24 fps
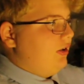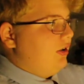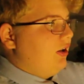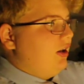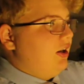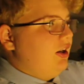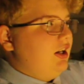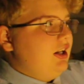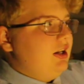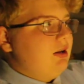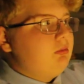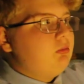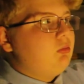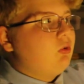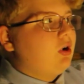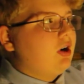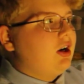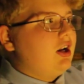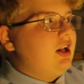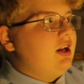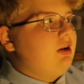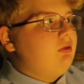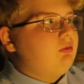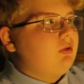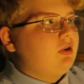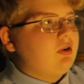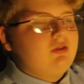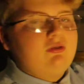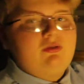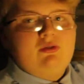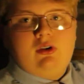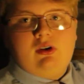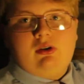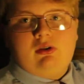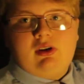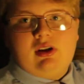going to need more inward
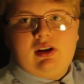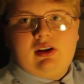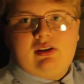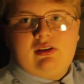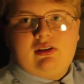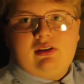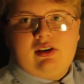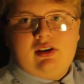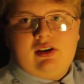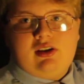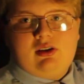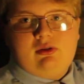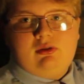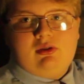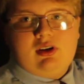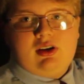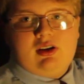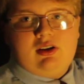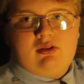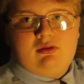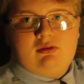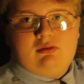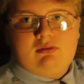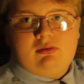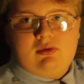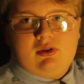focus than you can